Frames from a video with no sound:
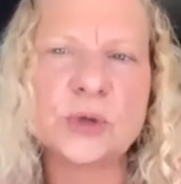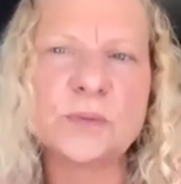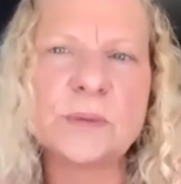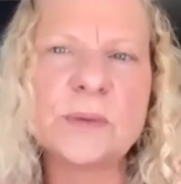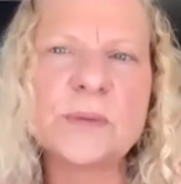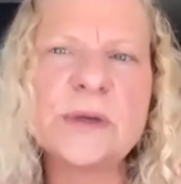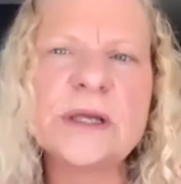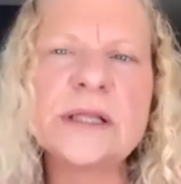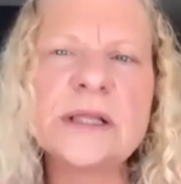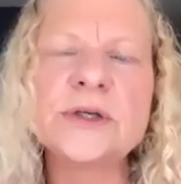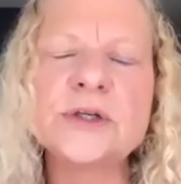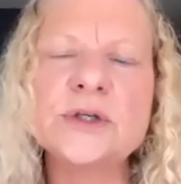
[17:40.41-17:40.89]
But
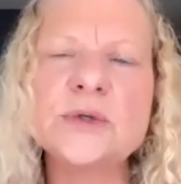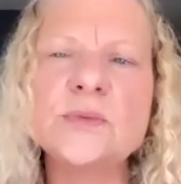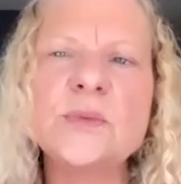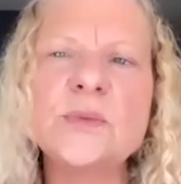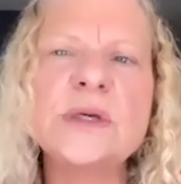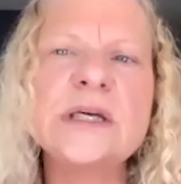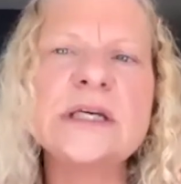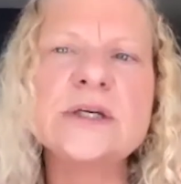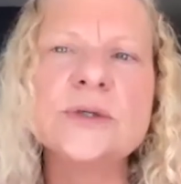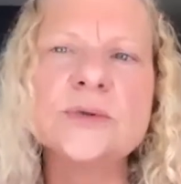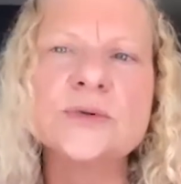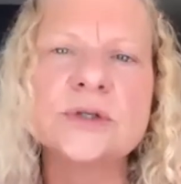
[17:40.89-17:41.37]
we
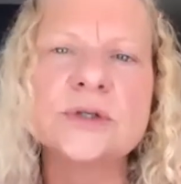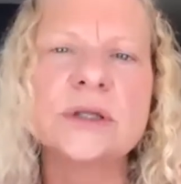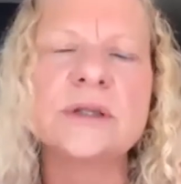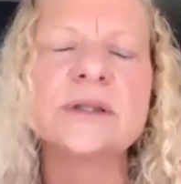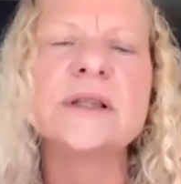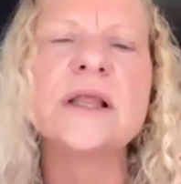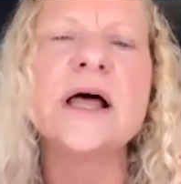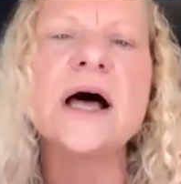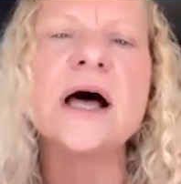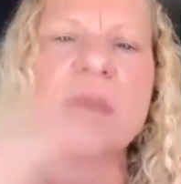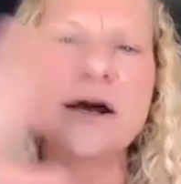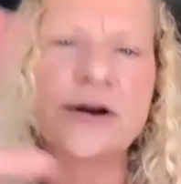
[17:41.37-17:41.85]
use a
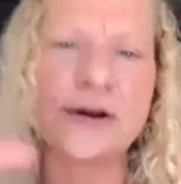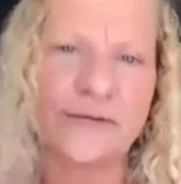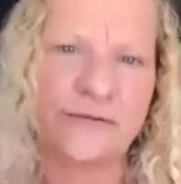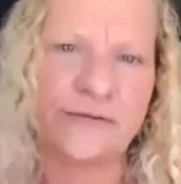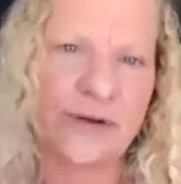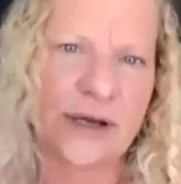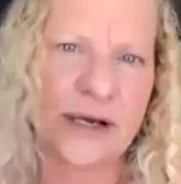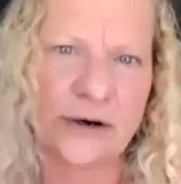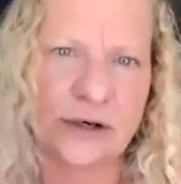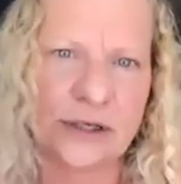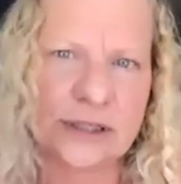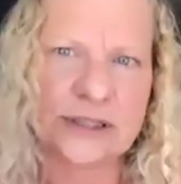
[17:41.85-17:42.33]
lot of
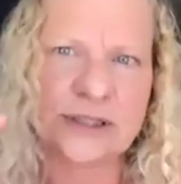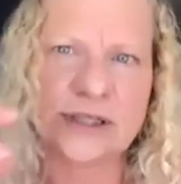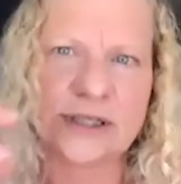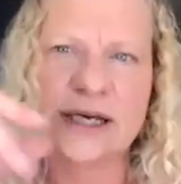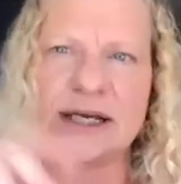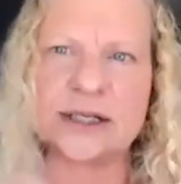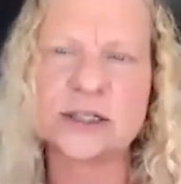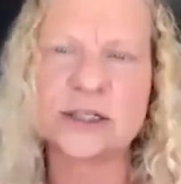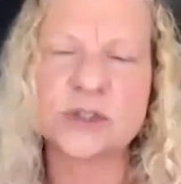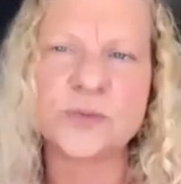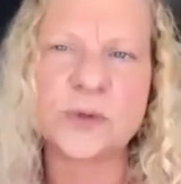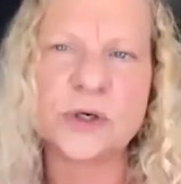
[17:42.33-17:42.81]
various scales.